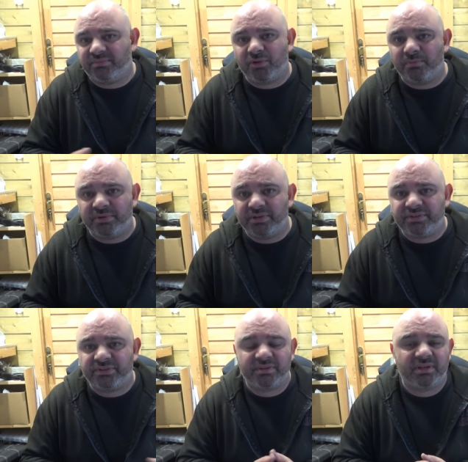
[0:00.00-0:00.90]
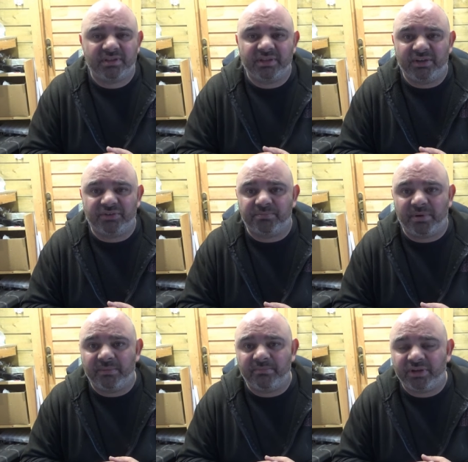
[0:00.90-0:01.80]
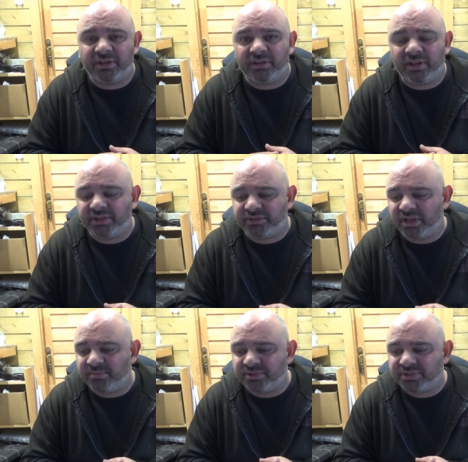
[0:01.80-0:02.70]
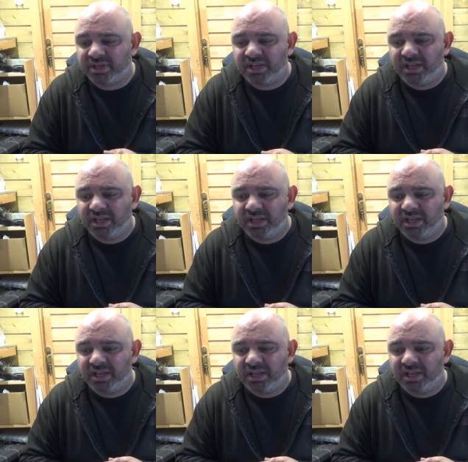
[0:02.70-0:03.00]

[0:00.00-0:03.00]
companies that just bring in the lightsabers.